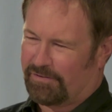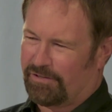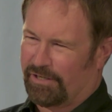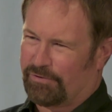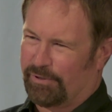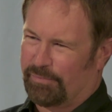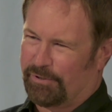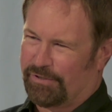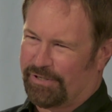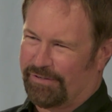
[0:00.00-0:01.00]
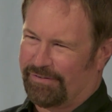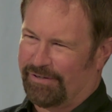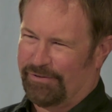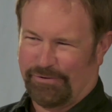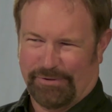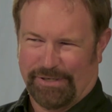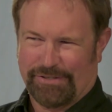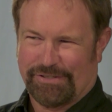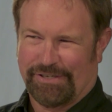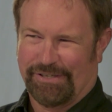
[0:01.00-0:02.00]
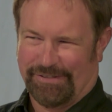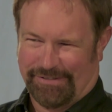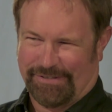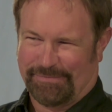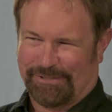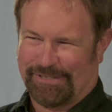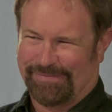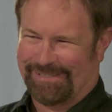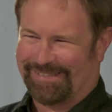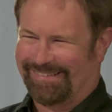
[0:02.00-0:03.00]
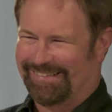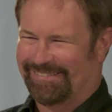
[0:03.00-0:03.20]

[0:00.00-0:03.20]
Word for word: It's a nice way to put it together that you create a city in the Dunmore Cemetery. Yeah.